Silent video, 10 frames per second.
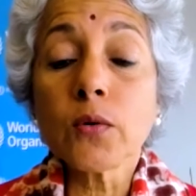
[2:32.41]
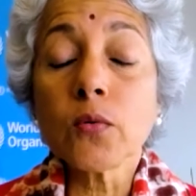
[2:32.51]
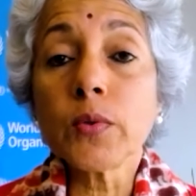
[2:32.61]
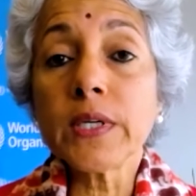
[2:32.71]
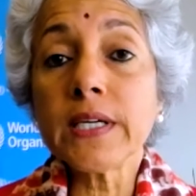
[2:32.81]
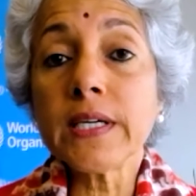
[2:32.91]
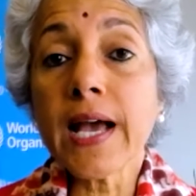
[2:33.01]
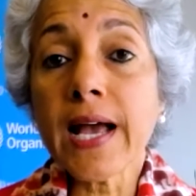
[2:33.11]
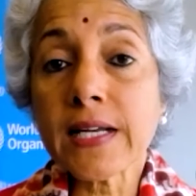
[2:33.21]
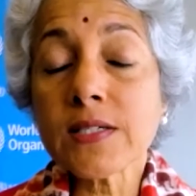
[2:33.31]
we
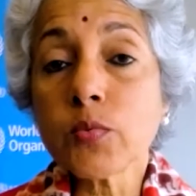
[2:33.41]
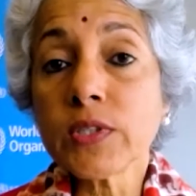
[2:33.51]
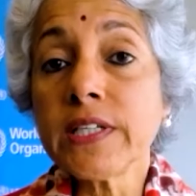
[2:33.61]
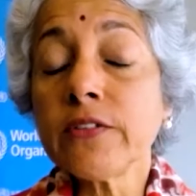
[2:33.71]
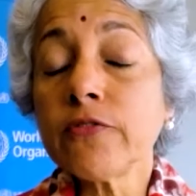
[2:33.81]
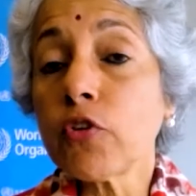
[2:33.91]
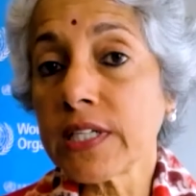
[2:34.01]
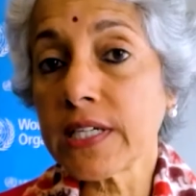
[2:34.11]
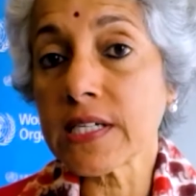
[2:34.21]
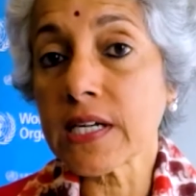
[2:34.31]
had within
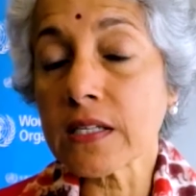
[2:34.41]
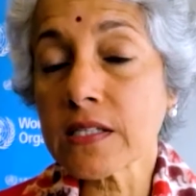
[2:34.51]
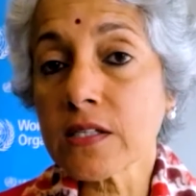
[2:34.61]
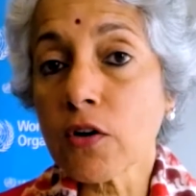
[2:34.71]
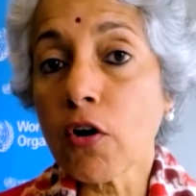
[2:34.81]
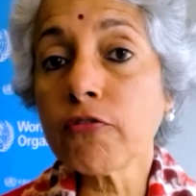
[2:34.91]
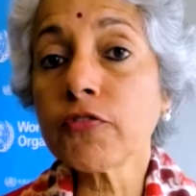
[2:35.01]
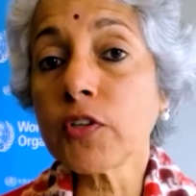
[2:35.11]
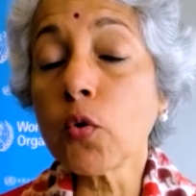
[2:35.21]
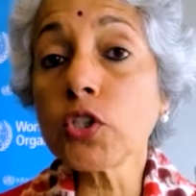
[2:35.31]
48 hours of
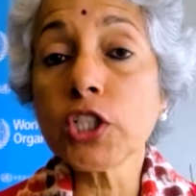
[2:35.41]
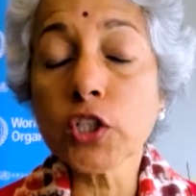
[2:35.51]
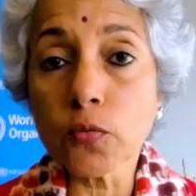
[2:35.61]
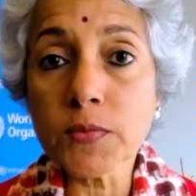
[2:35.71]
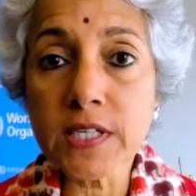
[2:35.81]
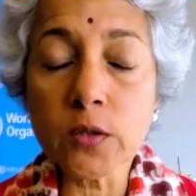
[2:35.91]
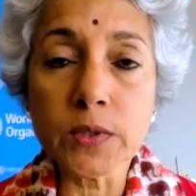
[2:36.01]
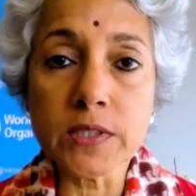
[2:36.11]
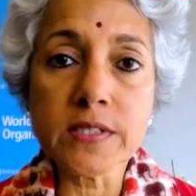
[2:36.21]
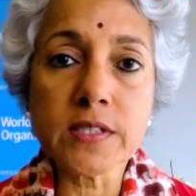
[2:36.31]
the whole genome
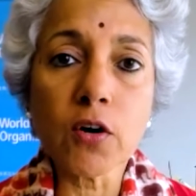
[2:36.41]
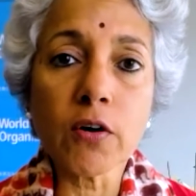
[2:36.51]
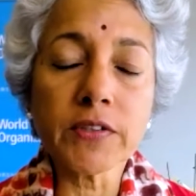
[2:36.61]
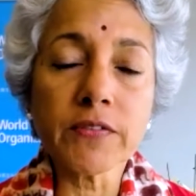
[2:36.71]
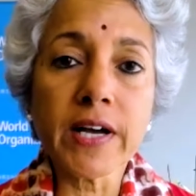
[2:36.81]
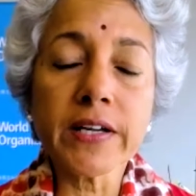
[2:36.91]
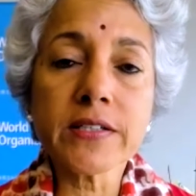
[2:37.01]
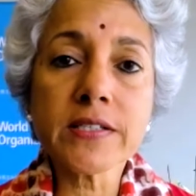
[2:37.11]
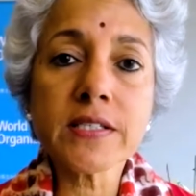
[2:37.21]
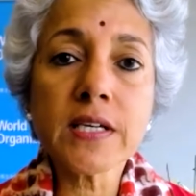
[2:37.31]
sequence of the
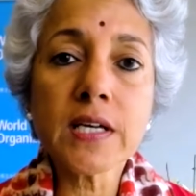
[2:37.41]
virus